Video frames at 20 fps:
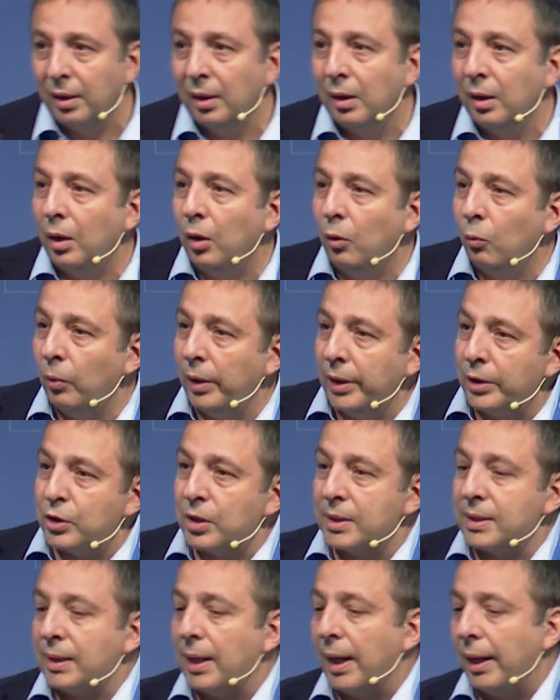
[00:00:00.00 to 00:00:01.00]
which
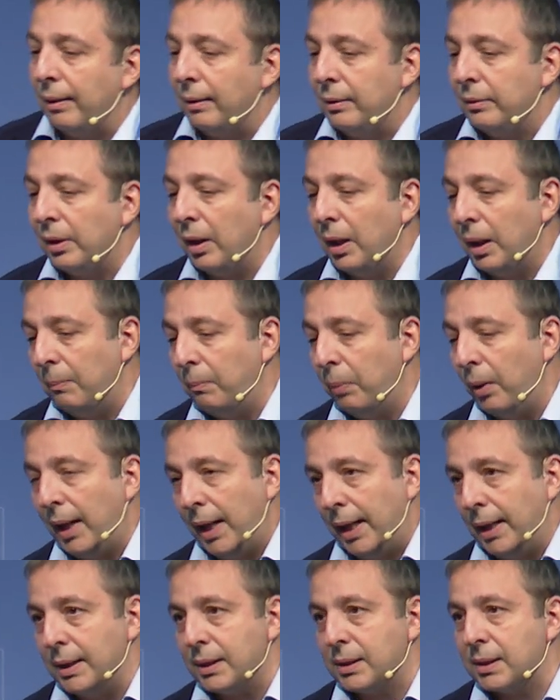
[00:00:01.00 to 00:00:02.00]
is currently in
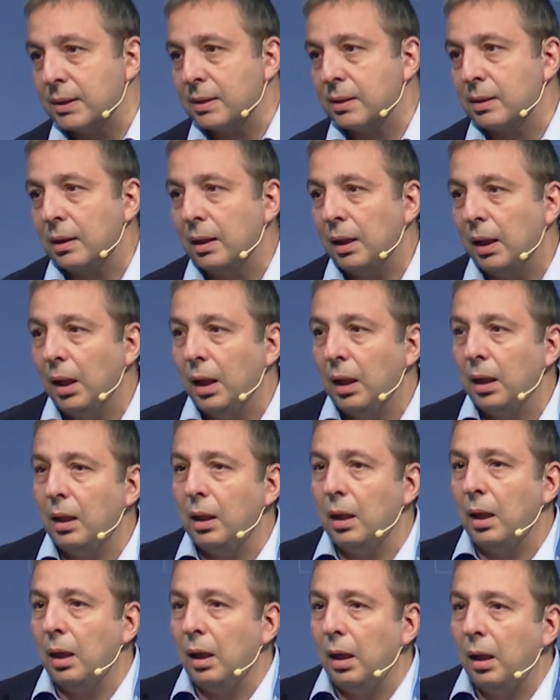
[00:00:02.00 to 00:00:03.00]
place
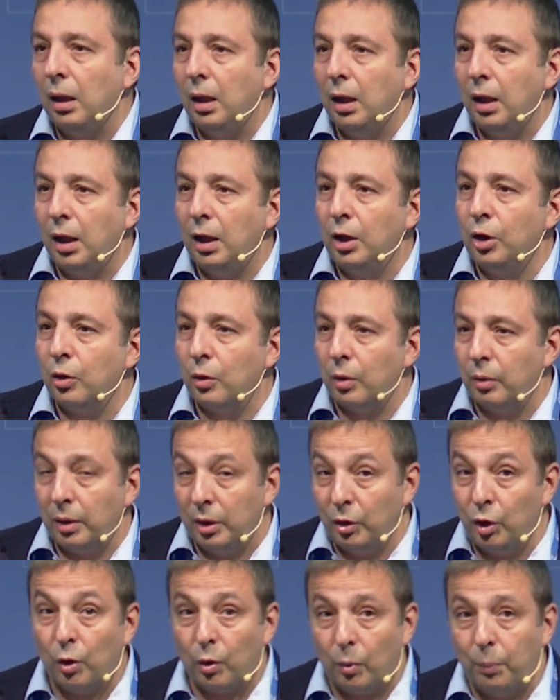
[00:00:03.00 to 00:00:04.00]
in the
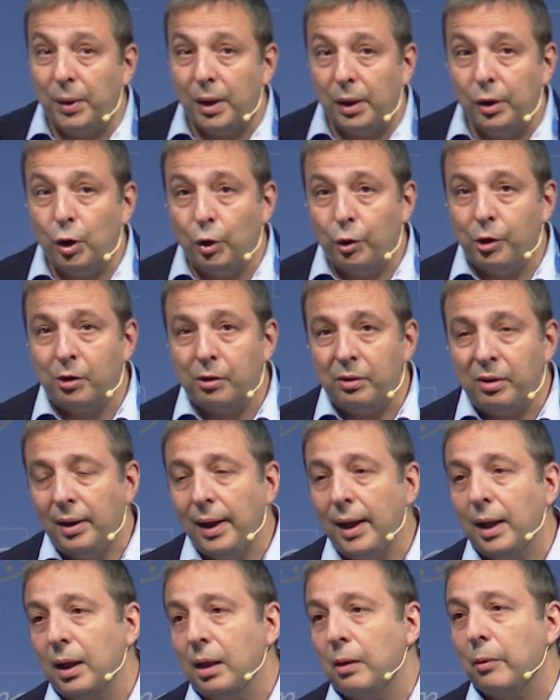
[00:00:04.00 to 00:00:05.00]
European Union and
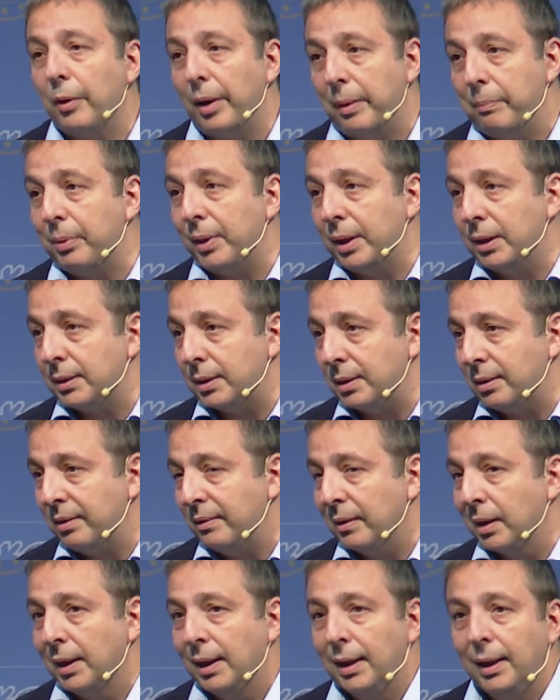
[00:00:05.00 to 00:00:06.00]
in Great Britain.
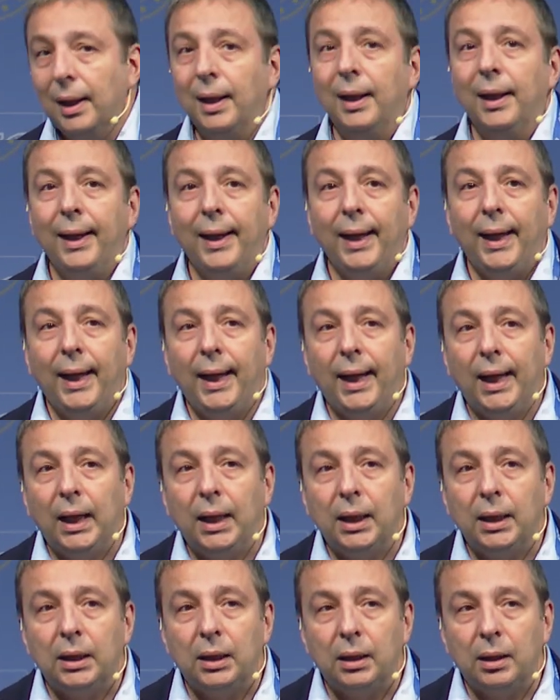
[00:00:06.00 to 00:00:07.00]

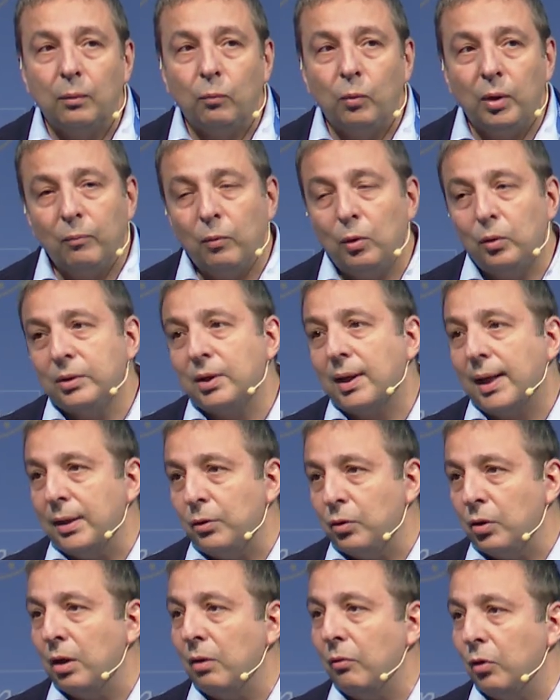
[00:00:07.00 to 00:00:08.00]
And we will try to
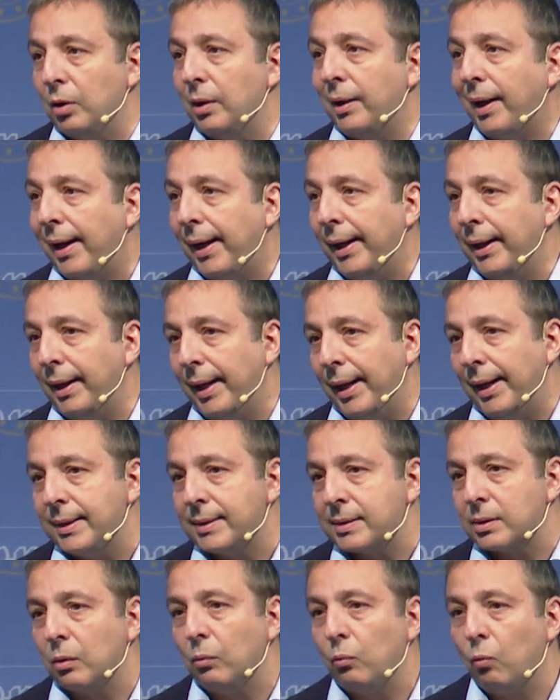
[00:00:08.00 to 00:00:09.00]
give you the highlights
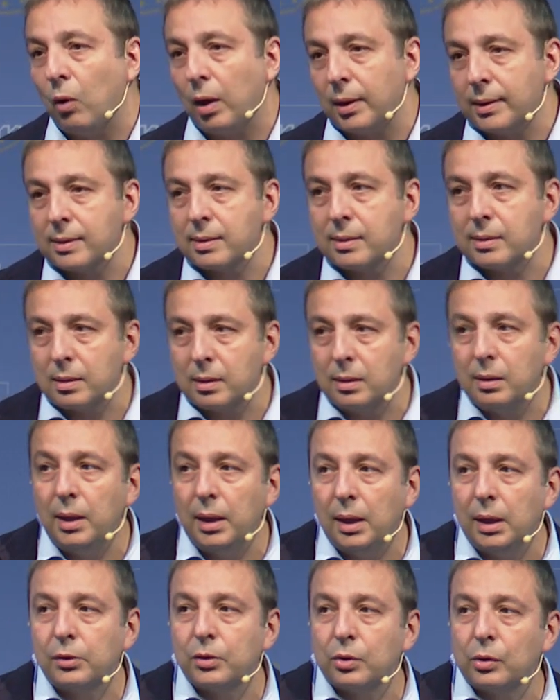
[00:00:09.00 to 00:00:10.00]
of what's
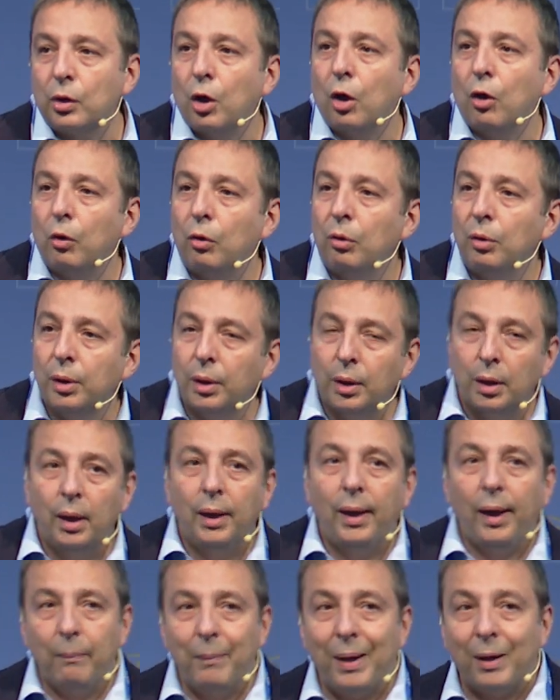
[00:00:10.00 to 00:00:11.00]
needed to know
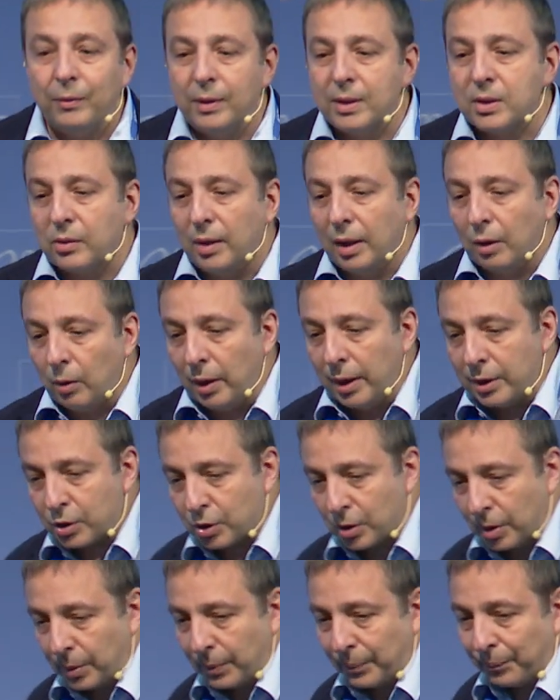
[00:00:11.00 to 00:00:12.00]
about this
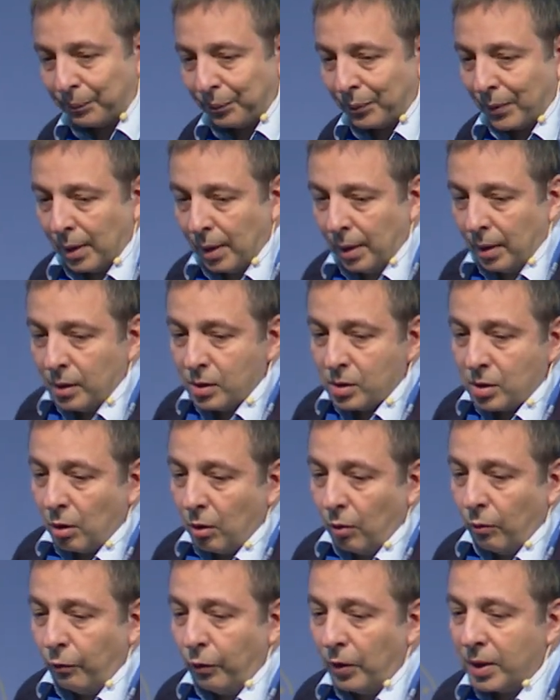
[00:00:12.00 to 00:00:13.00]
regulation. So
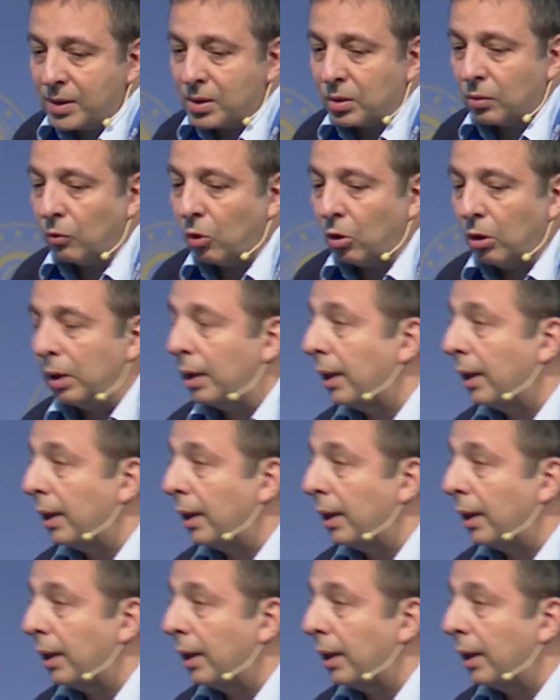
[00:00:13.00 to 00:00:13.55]
first of all,